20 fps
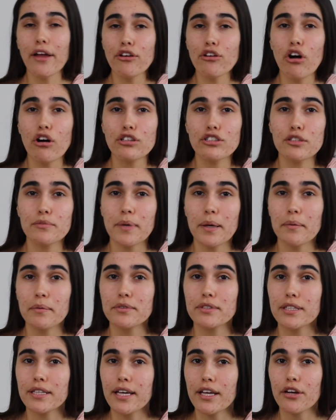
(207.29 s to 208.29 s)
And you'll also be
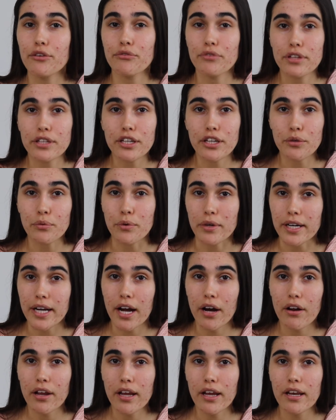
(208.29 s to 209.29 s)
able to get a really good
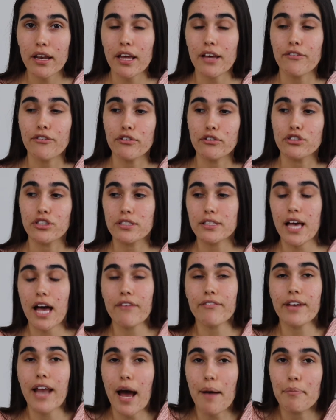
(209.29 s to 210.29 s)
workout in if you just
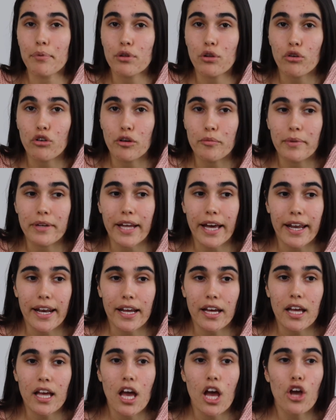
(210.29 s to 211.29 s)
have an apple or a
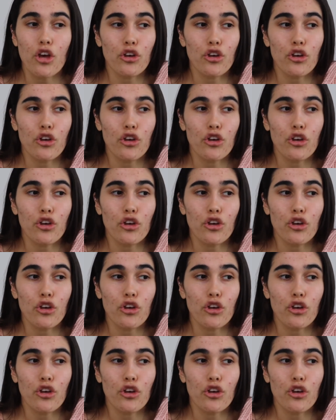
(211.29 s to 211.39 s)
banana.